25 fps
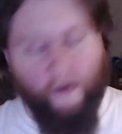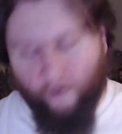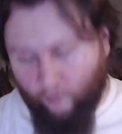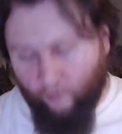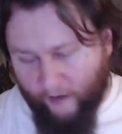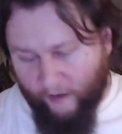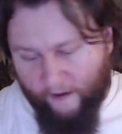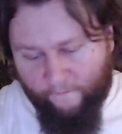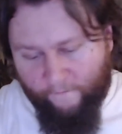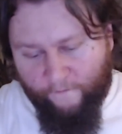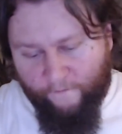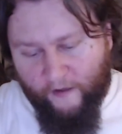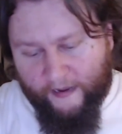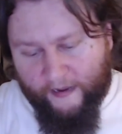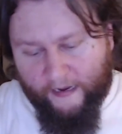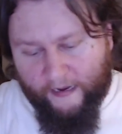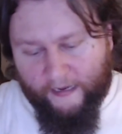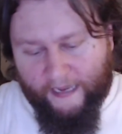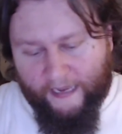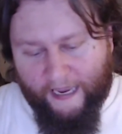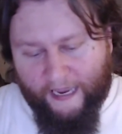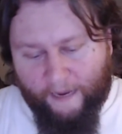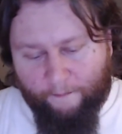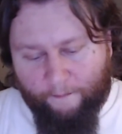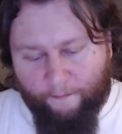Great fucking
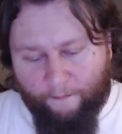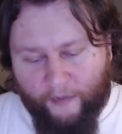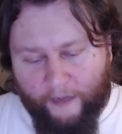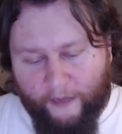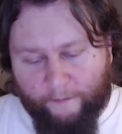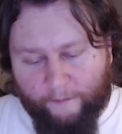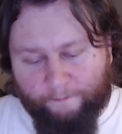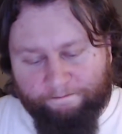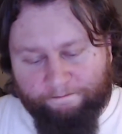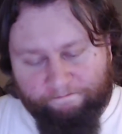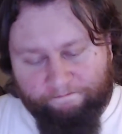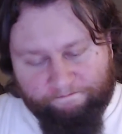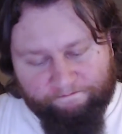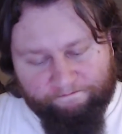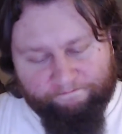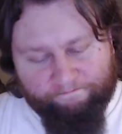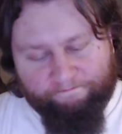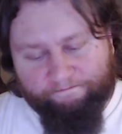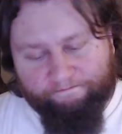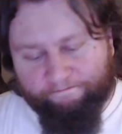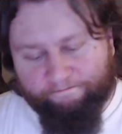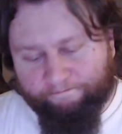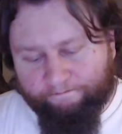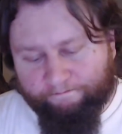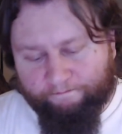game, but
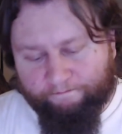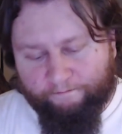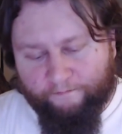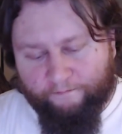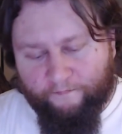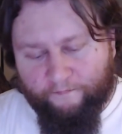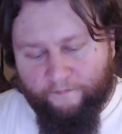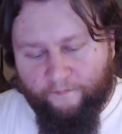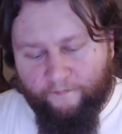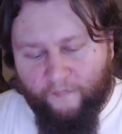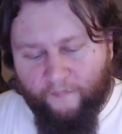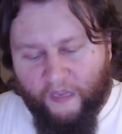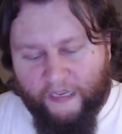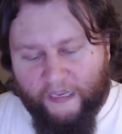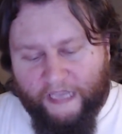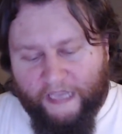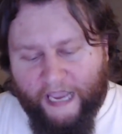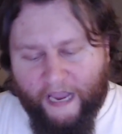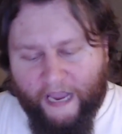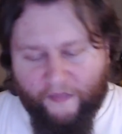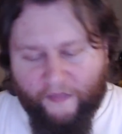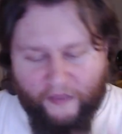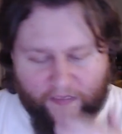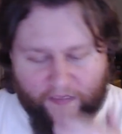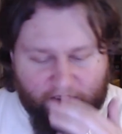
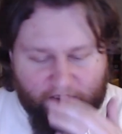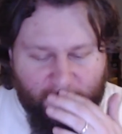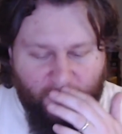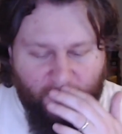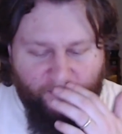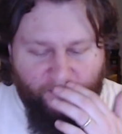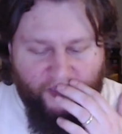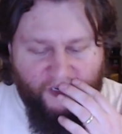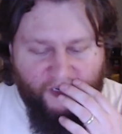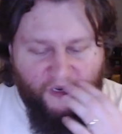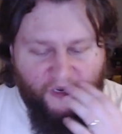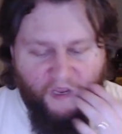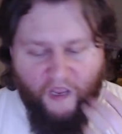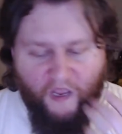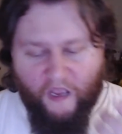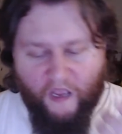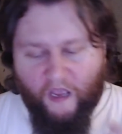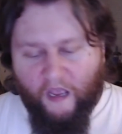yeah, that's coming.